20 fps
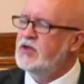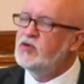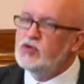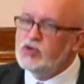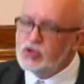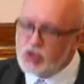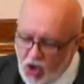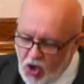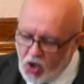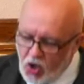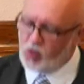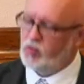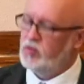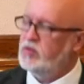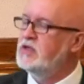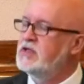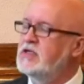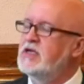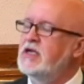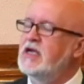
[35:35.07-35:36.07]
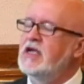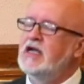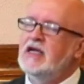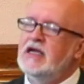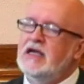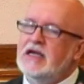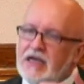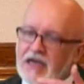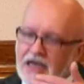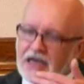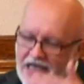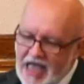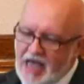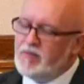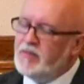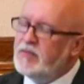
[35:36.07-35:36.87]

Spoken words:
don't come